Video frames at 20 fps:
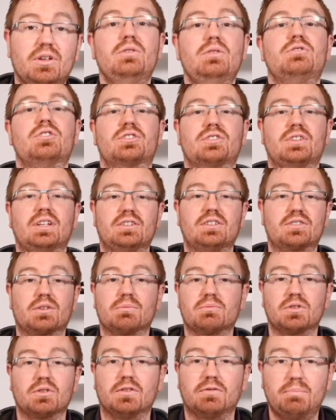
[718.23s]
you just need some
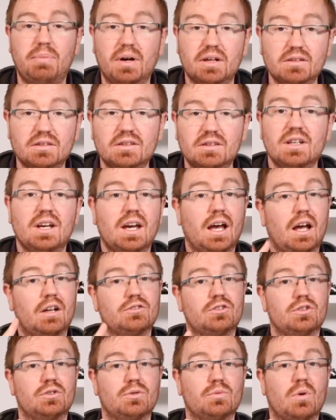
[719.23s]
sort of button
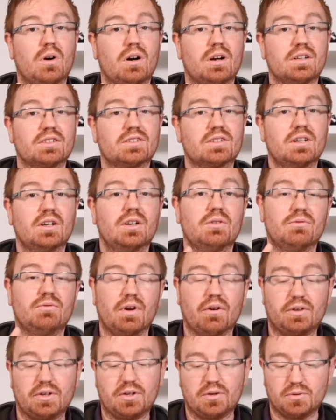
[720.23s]
and two wires.
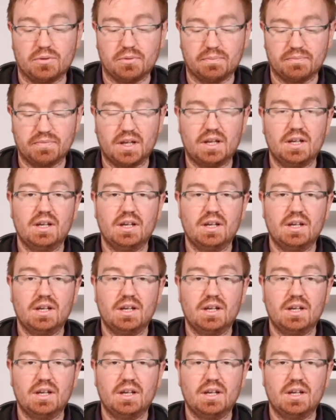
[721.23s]
Very cool.